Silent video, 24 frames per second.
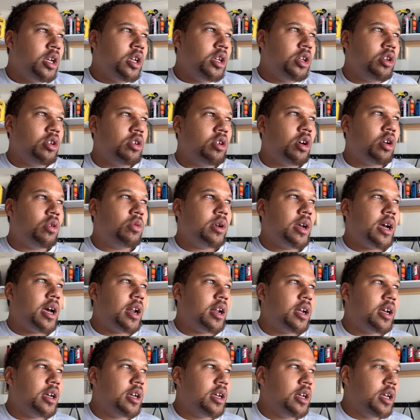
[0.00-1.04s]
you know, we
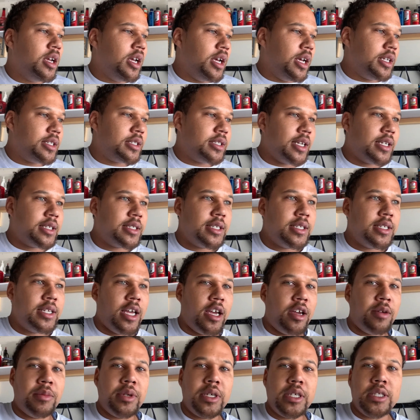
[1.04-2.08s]
gotta assess the
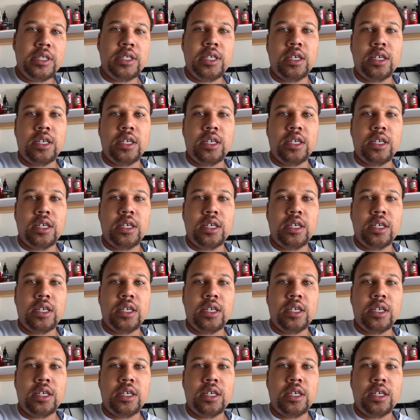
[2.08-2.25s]
damage.